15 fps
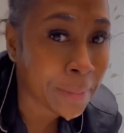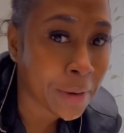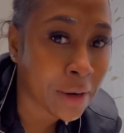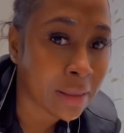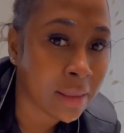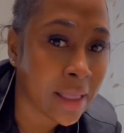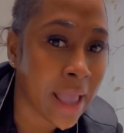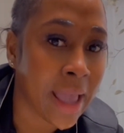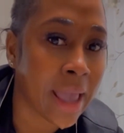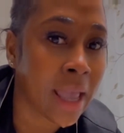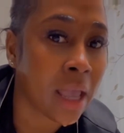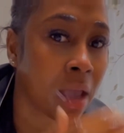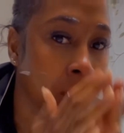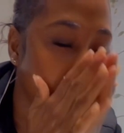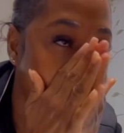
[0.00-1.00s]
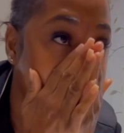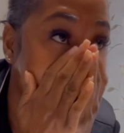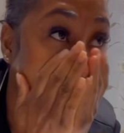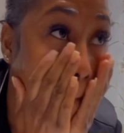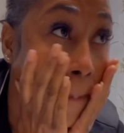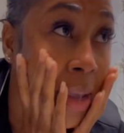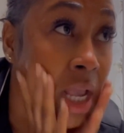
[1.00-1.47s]
birthday.
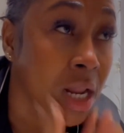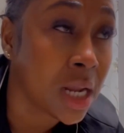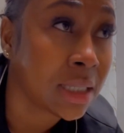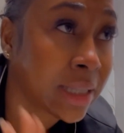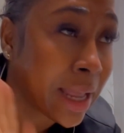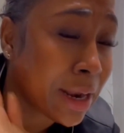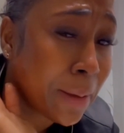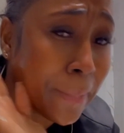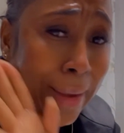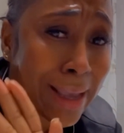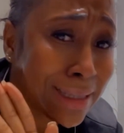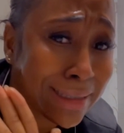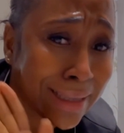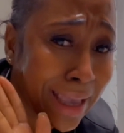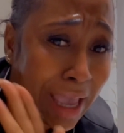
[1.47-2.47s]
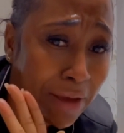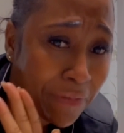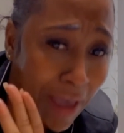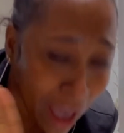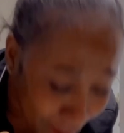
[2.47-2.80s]
Will be the best gift